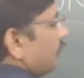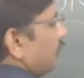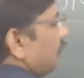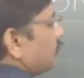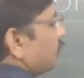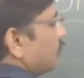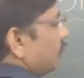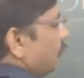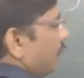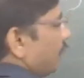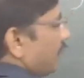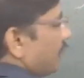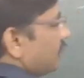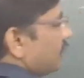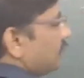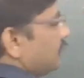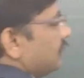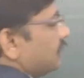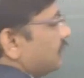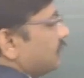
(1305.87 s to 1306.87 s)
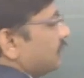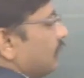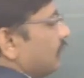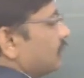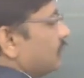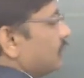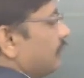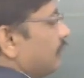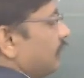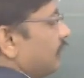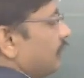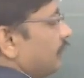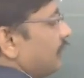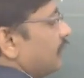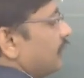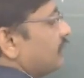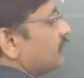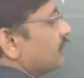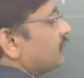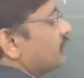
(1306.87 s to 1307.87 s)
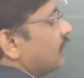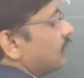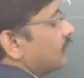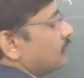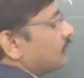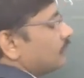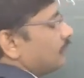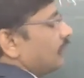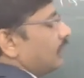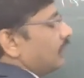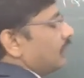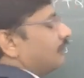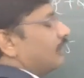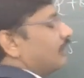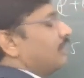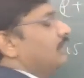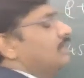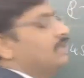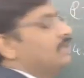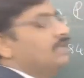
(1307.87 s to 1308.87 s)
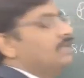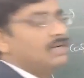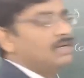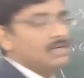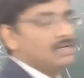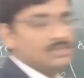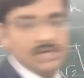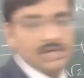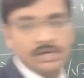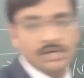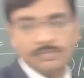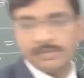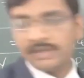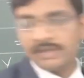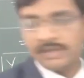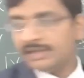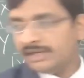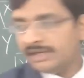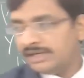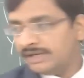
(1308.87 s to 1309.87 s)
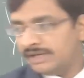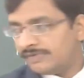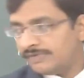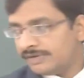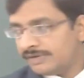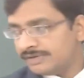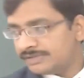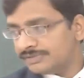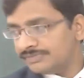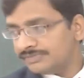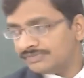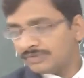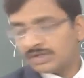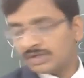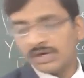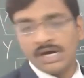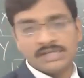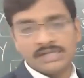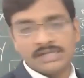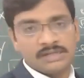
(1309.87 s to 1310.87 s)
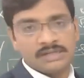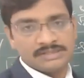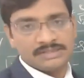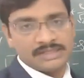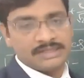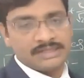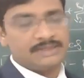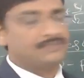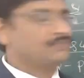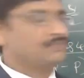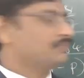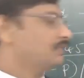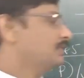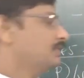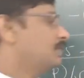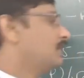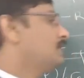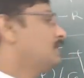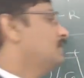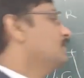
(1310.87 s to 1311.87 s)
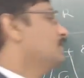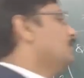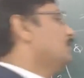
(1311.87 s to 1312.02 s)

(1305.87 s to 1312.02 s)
So because this is also 45 and this is also 45, it is not making any difference. Cos or sine, right?